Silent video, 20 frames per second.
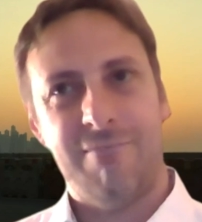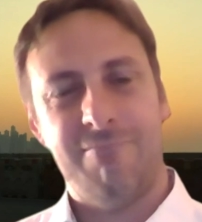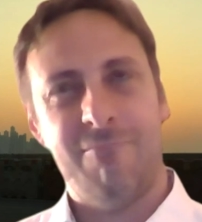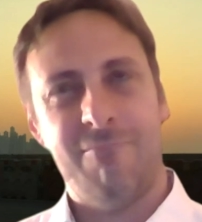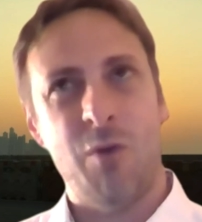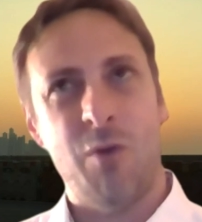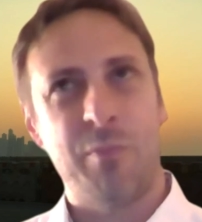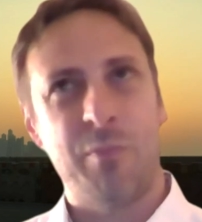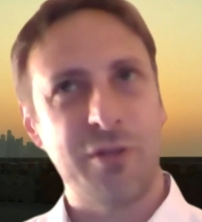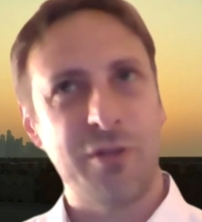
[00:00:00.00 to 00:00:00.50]

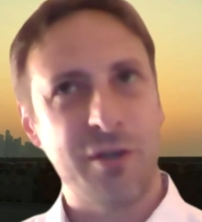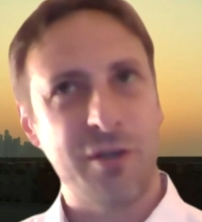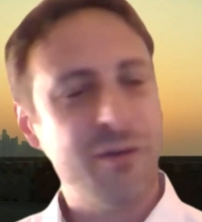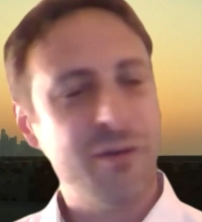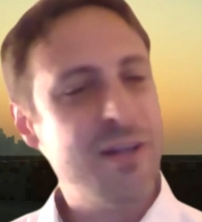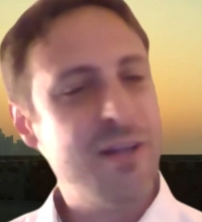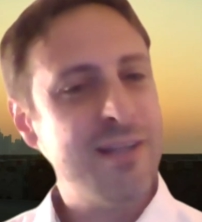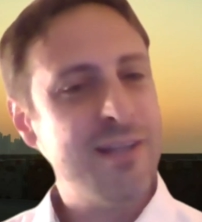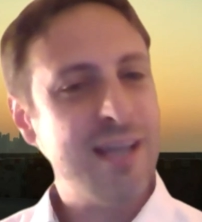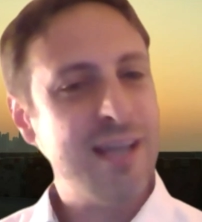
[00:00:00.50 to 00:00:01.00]

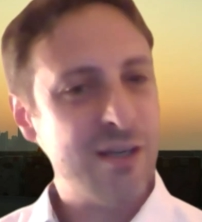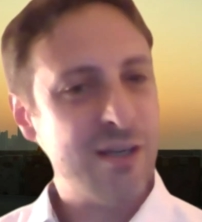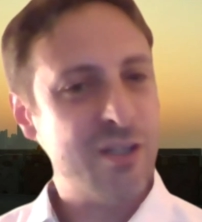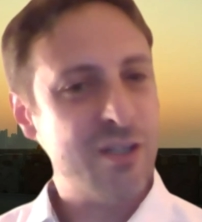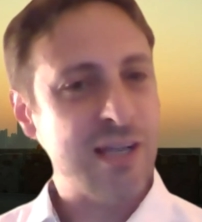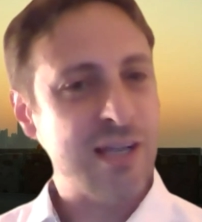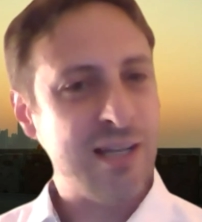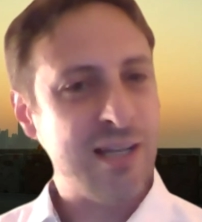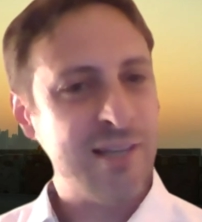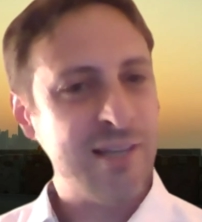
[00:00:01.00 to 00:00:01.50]
opportunity and
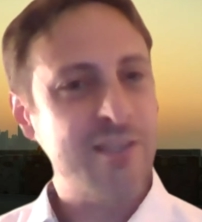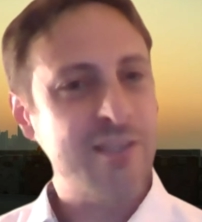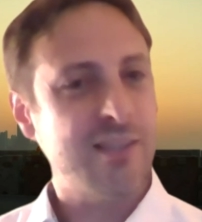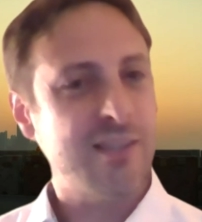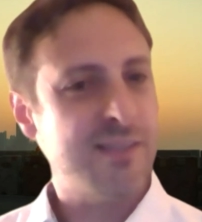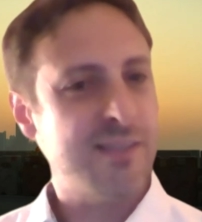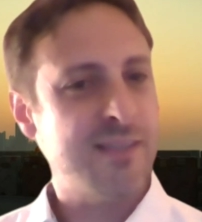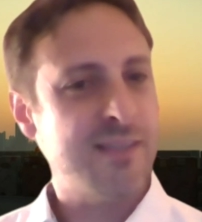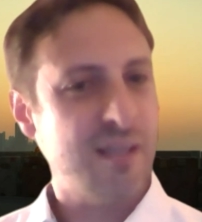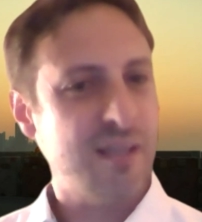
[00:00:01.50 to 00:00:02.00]
challenge at
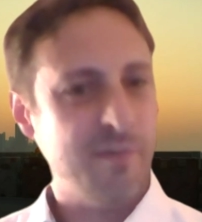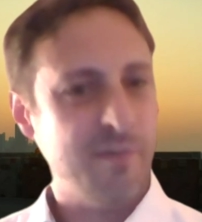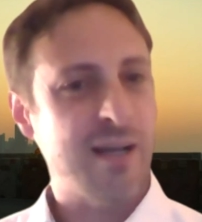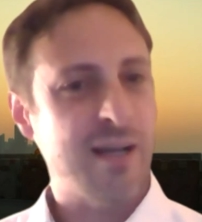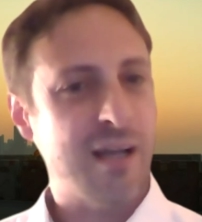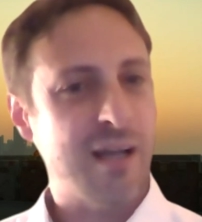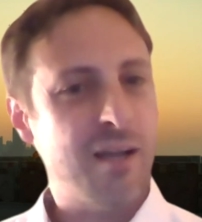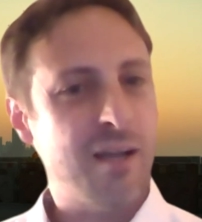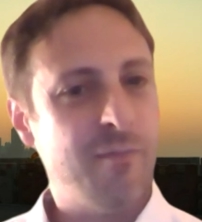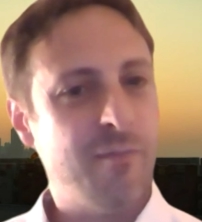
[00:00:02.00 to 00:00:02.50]
the same
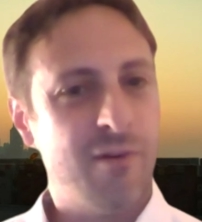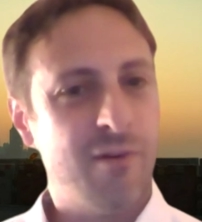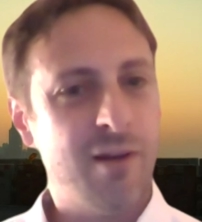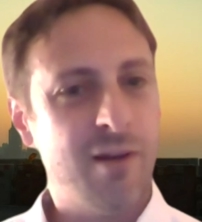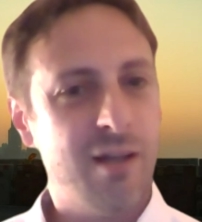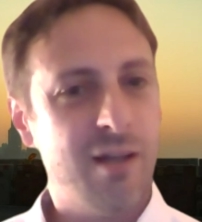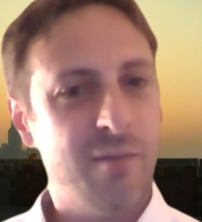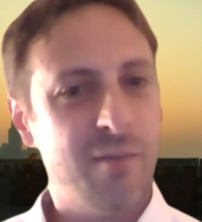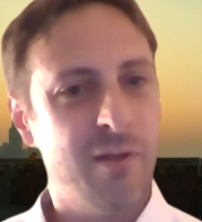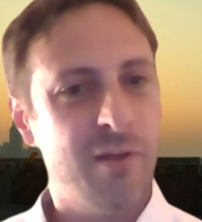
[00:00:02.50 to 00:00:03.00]
time,
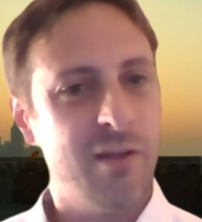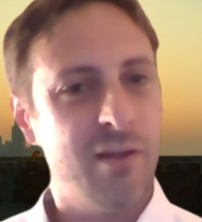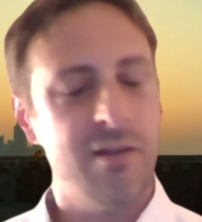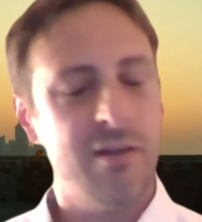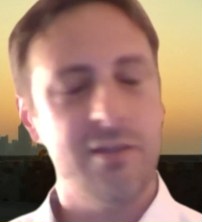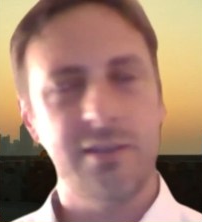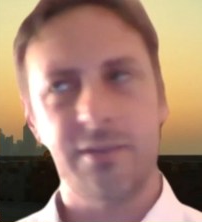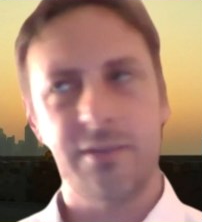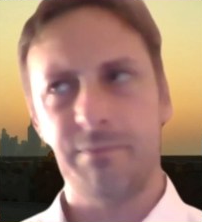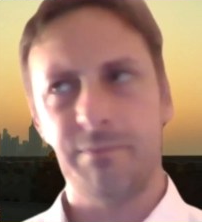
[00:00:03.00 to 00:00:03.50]
right?
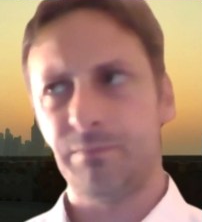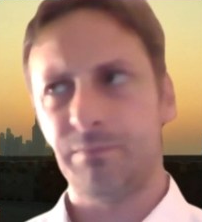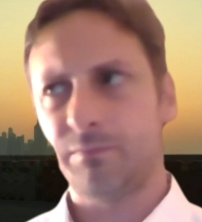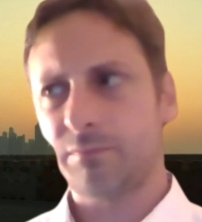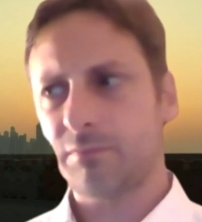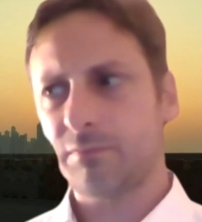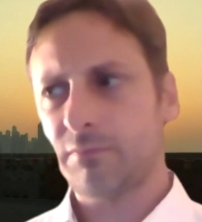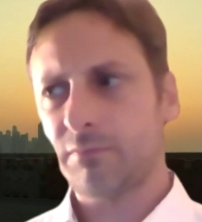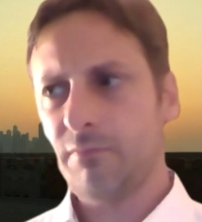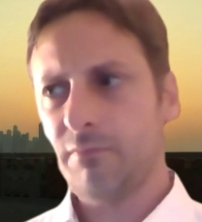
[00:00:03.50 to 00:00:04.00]
Because
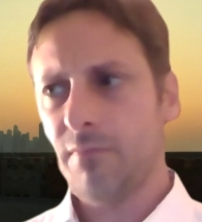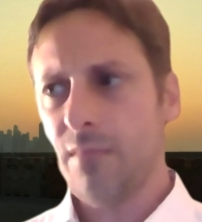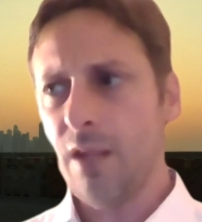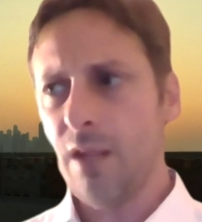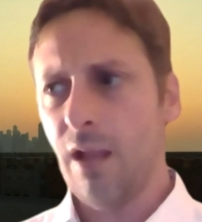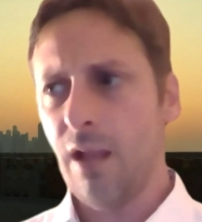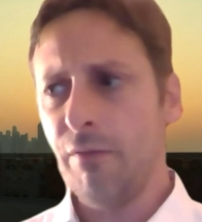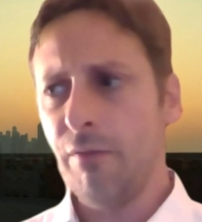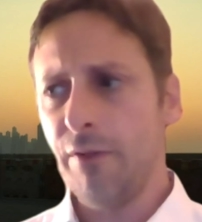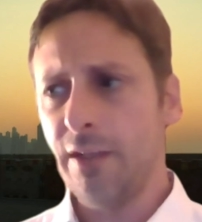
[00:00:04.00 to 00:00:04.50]

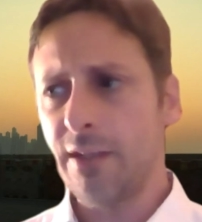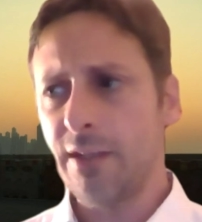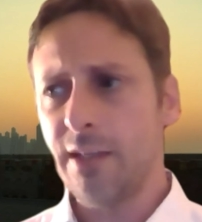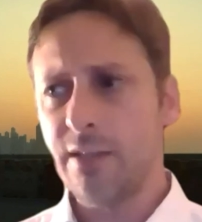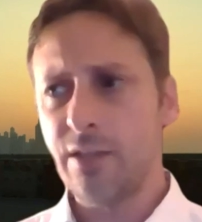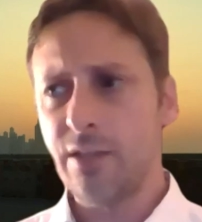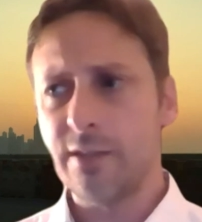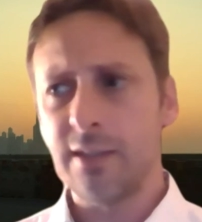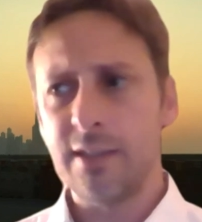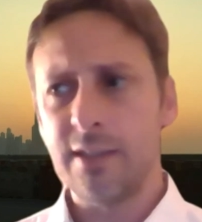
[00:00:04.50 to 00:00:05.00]
I think
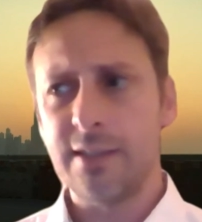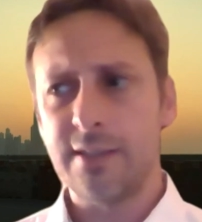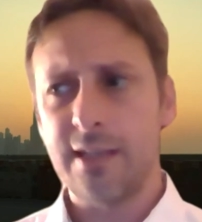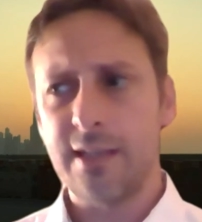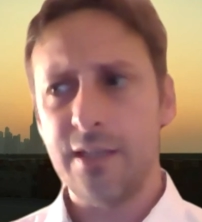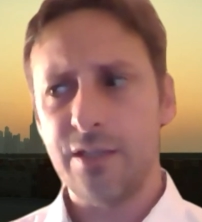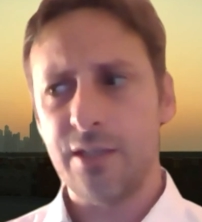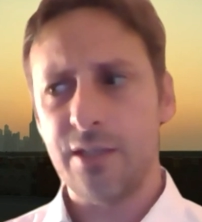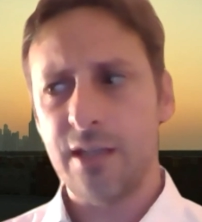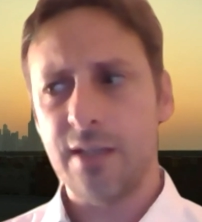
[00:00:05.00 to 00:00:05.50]

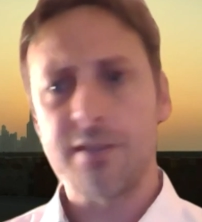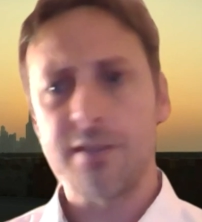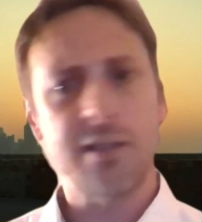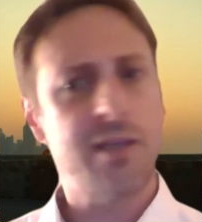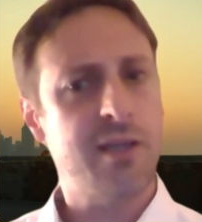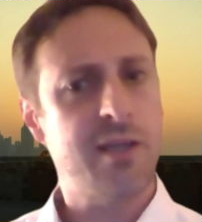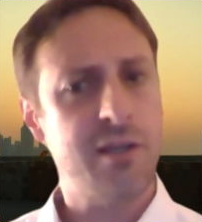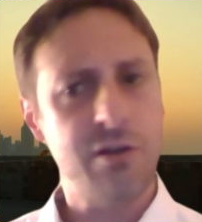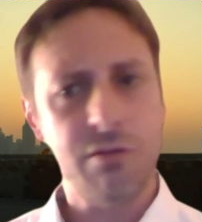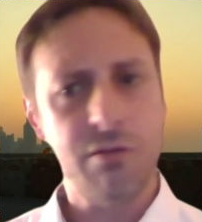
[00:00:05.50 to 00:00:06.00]
digitalization has a
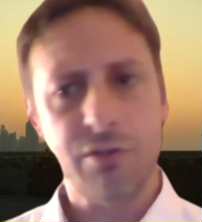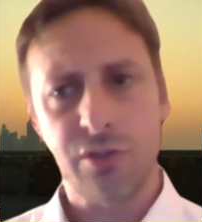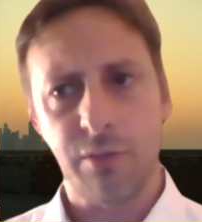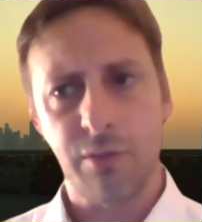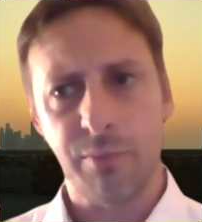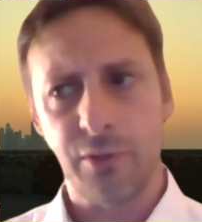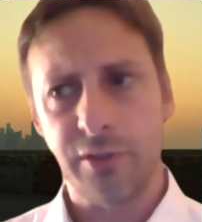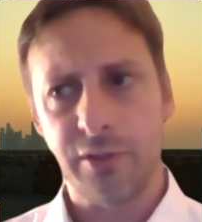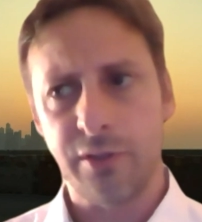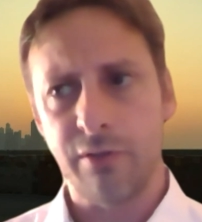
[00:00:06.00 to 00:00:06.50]
huge
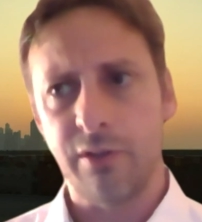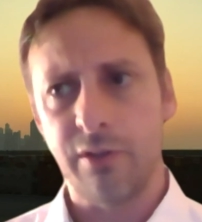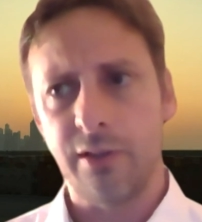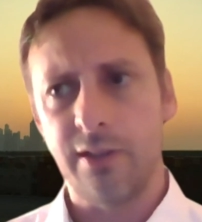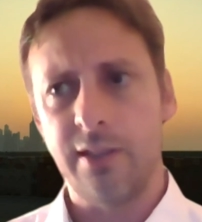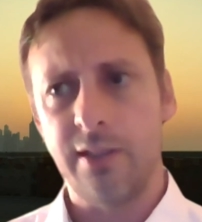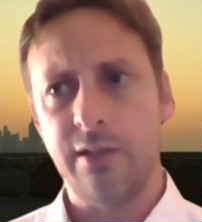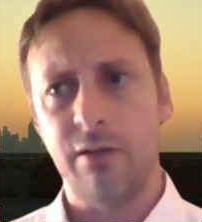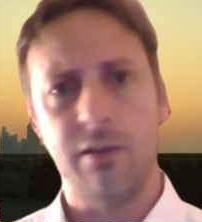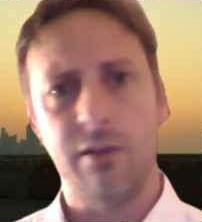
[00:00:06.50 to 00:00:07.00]

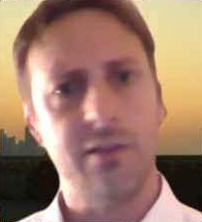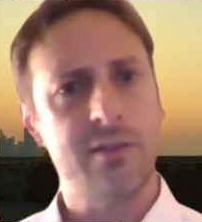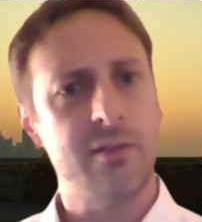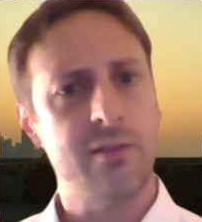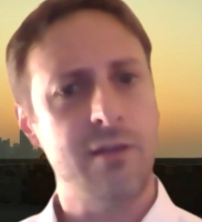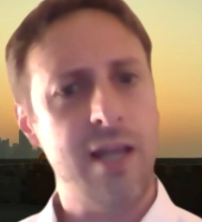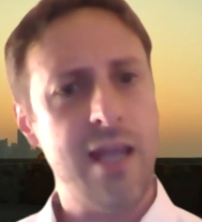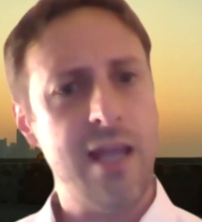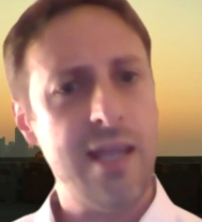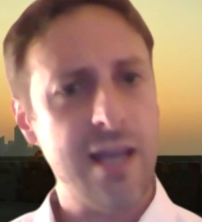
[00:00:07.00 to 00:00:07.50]
opportunity.
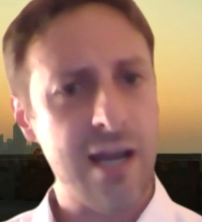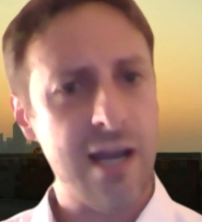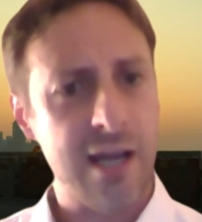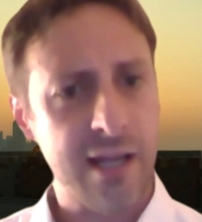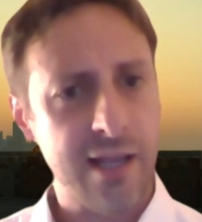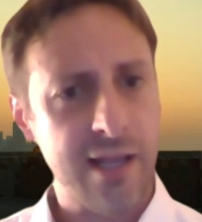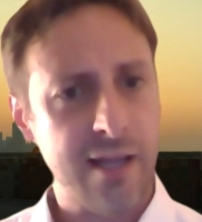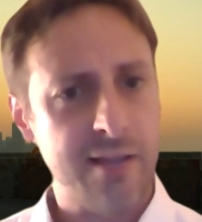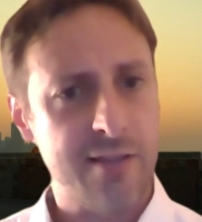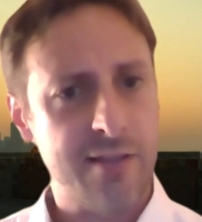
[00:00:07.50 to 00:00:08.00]
Also,
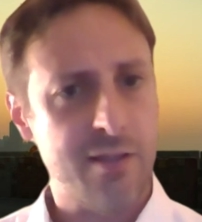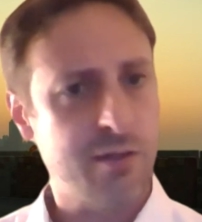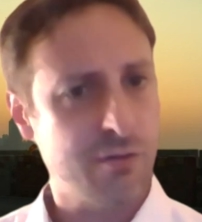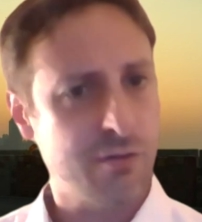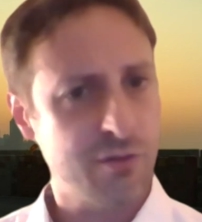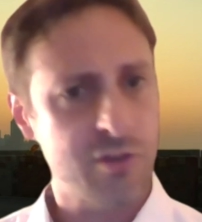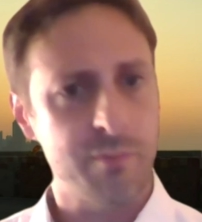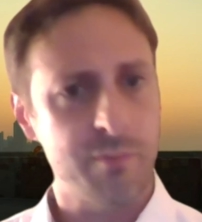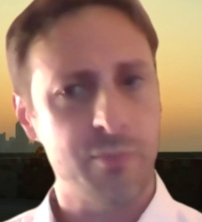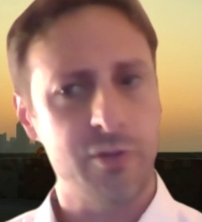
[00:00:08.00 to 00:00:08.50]
AI has
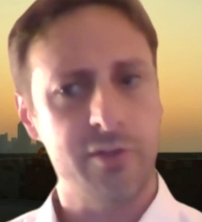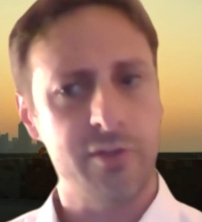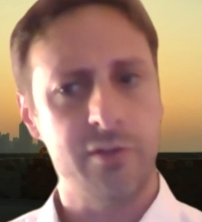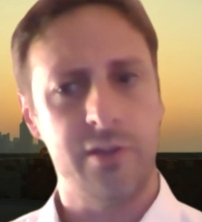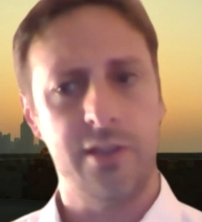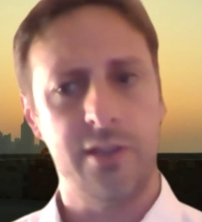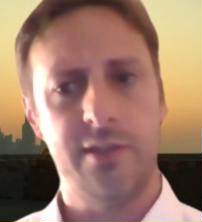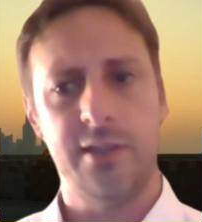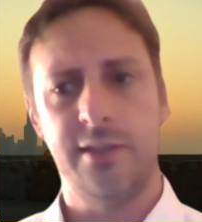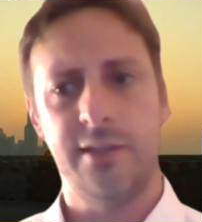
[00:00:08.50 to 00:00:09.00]
huge
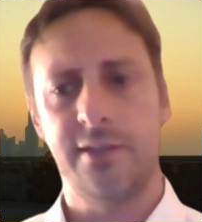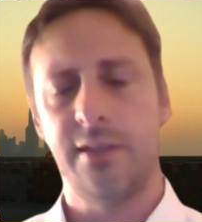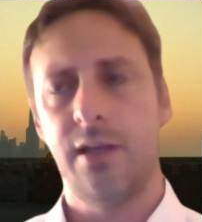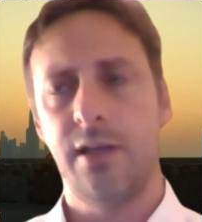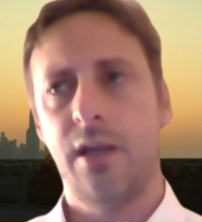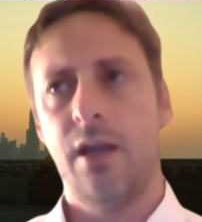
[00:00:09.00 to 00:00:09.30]
opportunities.